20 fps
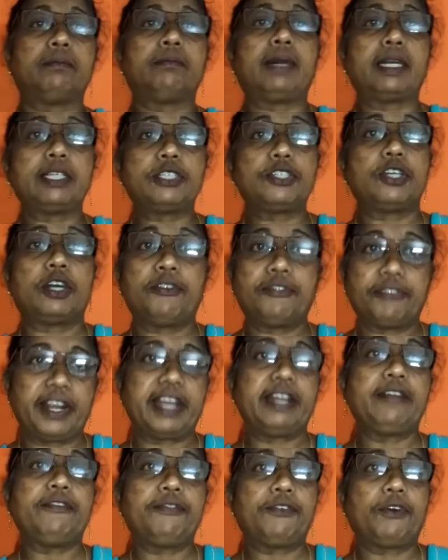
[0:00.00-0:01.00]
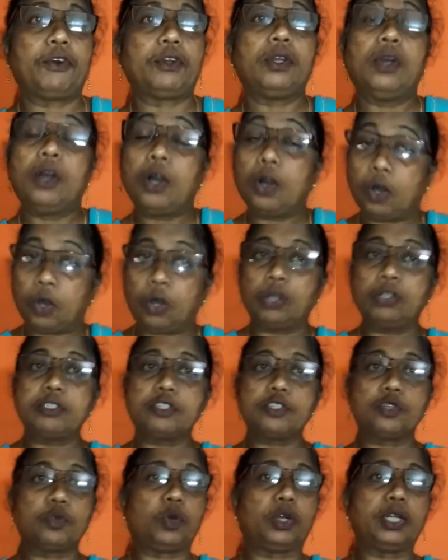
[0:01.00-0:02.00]
much of rainfall.
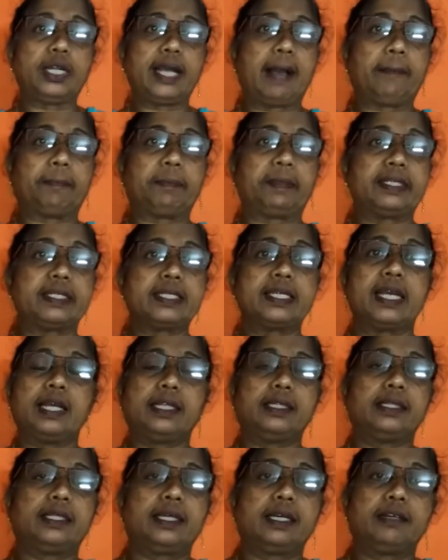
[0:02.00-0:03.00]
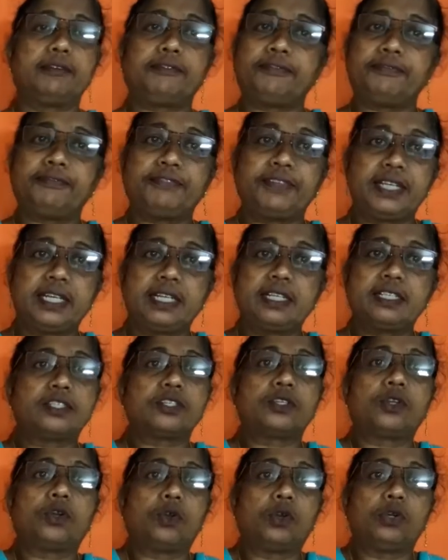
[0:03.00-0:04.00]
Also, what happens? The fields
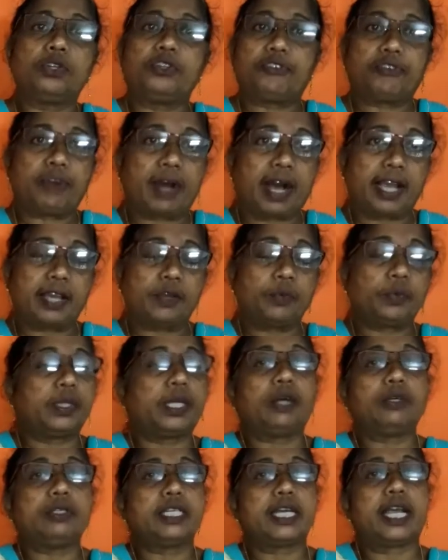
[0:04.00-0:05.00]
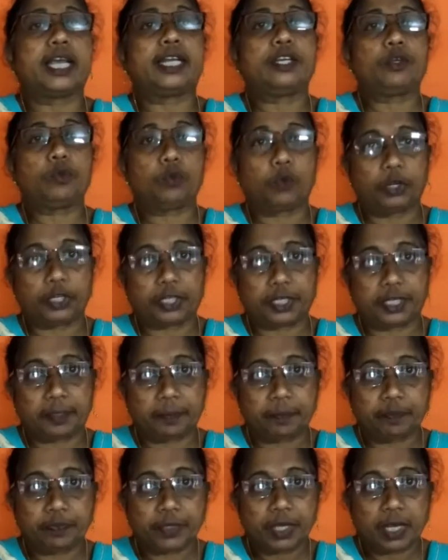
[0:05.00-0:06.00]
go dry without any
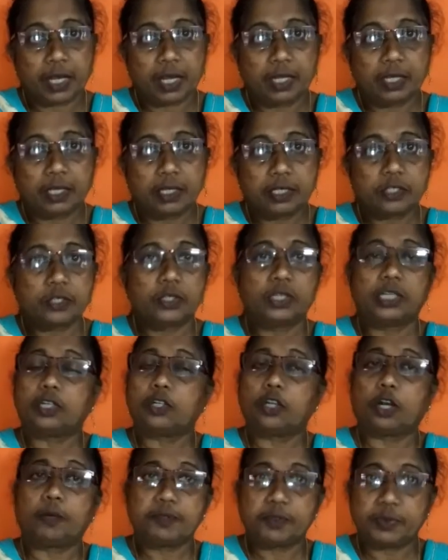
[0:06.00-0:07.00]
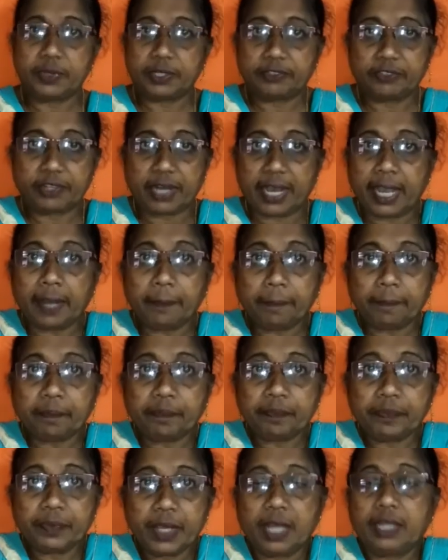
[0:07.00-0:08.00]
water. So the crops will dry
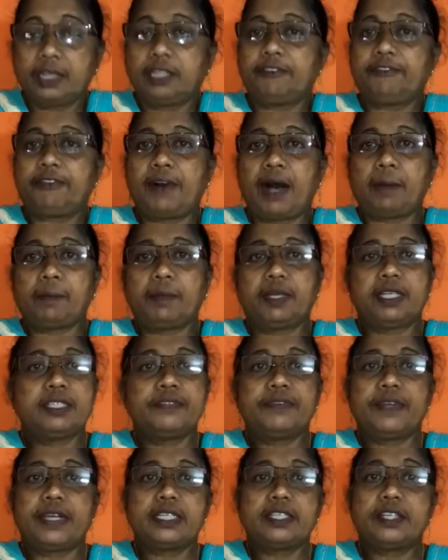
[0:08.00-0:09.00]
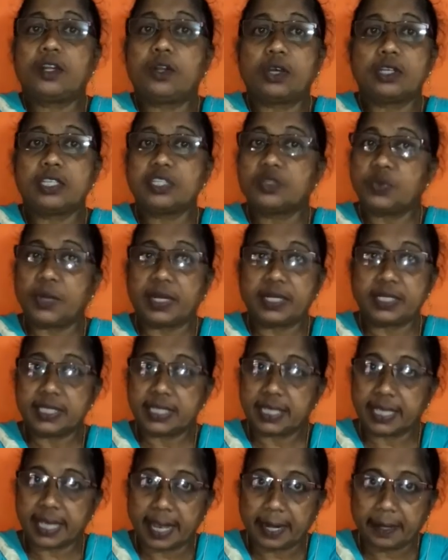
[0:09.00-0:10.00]
up. The farmers face a loss once
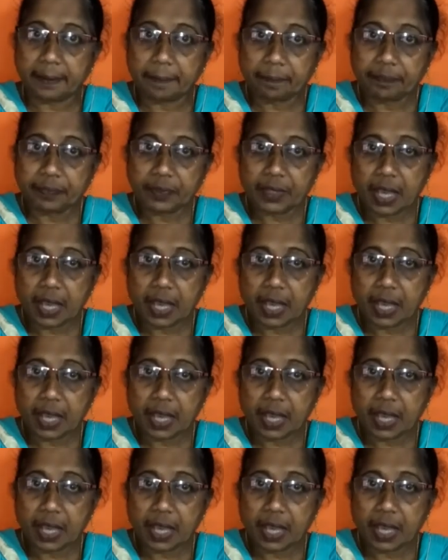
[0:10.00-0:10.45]
again.